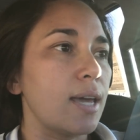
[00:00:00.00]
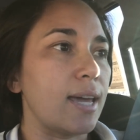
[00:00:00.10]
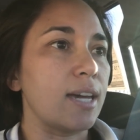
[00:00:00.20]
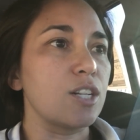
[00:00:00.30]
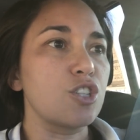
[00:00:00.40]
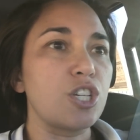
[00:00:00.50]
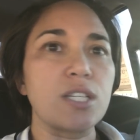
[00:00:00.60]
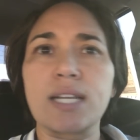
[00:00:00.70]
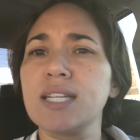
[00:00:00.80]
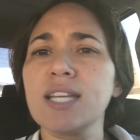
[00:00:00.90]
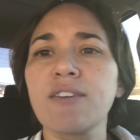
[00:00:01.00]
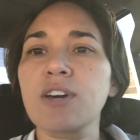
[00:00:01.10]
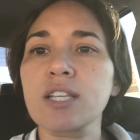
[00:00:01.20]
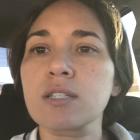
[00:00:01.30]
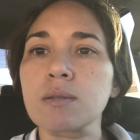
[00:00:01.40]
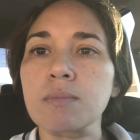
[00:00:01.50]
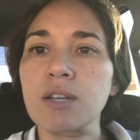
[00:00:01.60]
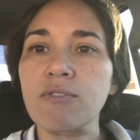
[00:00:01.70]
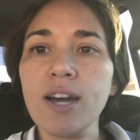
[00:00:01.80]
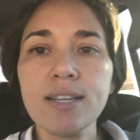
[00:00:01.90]
And she said, Dee Dee, I've got some
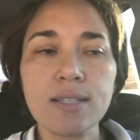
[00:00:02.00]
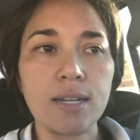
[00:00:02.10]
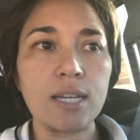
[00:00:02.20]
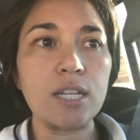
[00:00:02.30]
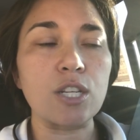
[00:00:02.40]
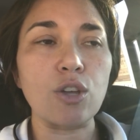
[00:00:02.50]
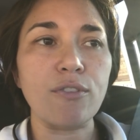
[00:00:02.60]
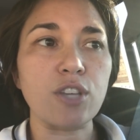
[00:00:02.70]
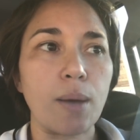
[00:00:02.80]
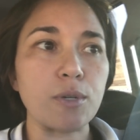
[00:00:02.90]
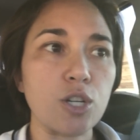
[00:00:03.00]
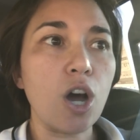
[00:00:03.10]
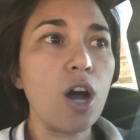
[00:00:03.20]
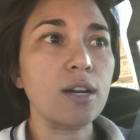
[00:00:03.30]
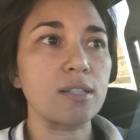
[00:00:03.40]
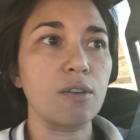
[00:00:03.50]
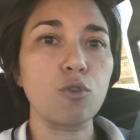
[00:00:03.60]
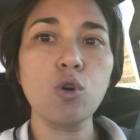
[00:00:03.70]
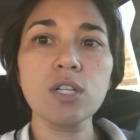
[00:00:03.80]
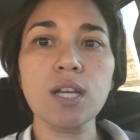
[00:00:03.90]
advice I need. Do you have time to talk? I said,
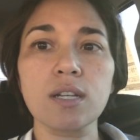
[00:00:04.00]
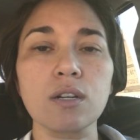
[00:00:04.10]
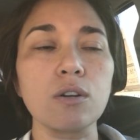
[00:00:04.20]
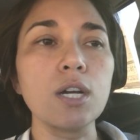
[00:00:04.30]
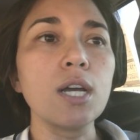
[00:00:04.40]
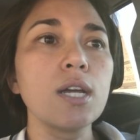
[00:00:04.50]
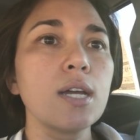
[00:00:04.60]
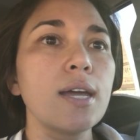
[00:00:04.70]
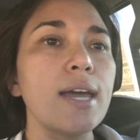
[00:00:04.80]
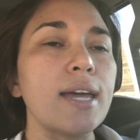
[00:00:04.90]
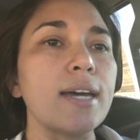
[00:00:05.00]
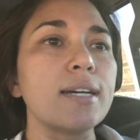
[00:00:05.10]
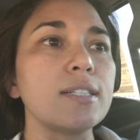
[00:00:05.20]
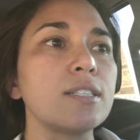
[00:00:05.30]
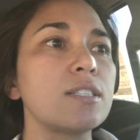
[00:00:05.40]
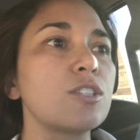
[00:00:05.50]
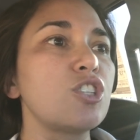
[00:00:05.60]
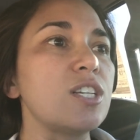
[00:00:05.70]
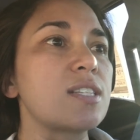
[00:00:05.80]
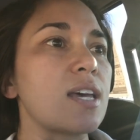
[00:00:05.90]
of course I do. And
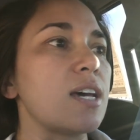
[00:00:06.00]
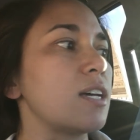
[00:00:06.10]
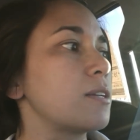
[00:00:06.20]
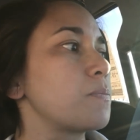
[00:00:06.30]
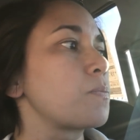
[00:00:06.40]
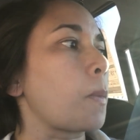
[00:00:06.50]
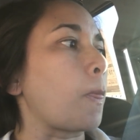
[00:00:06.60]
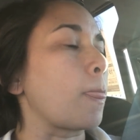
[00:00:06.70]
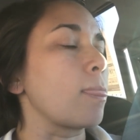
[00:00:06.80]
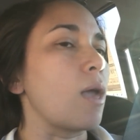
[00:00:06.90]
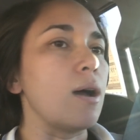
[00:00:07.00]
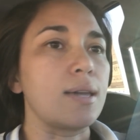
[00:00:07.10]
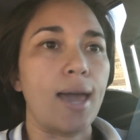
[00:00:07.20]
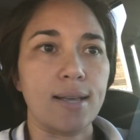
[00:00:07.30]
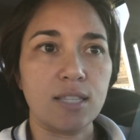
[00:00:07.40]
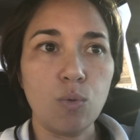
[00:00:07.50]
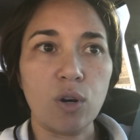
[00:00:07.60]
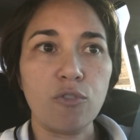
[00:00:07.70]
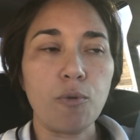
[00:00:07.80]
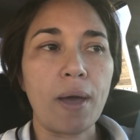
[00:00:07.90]
she said, Cassie,
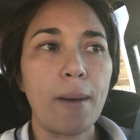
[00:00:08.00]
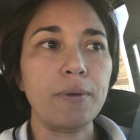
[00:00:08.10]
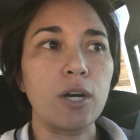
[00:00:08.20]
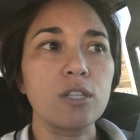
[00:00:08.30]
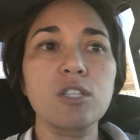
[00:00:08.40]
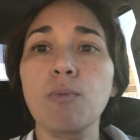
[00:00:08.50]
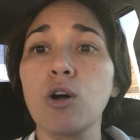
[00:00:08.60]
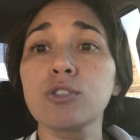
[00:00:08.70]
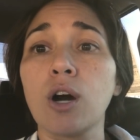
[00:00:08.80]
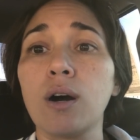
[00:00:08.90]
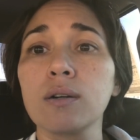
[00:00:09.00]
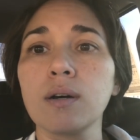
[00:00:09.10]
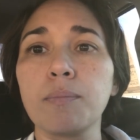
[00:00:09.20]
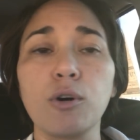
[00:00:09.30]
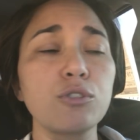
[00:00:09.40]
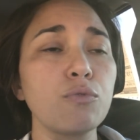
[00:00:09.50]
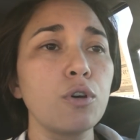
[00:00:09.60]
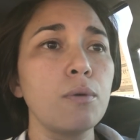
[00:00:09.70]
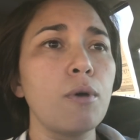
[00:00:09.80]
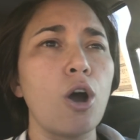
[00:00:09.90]
one of her papillons, small dog, both of
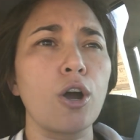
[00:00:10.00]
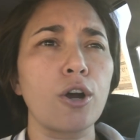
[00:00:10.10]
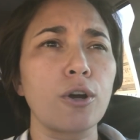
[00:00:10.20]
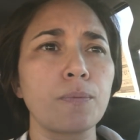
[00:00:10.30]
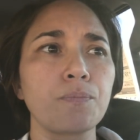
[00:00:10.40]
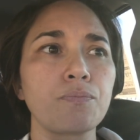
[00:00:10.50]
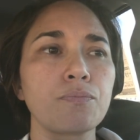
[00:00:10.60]
them are,